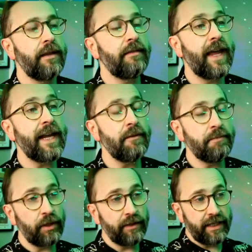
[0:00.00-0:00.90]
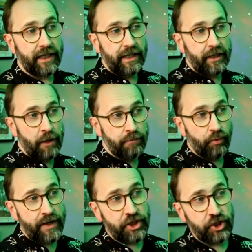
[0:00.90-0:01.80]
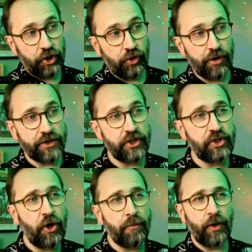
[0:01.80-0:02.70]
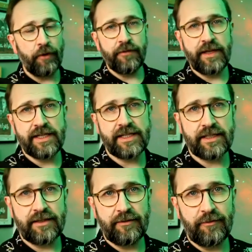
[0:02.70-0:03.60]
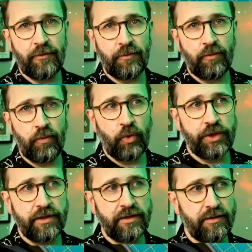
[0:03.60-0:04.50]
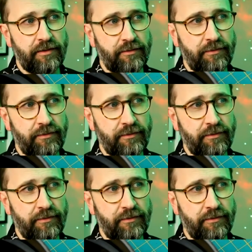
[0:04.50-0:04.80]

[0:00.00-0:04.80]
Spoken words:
Then building a bridge across the top of this wooden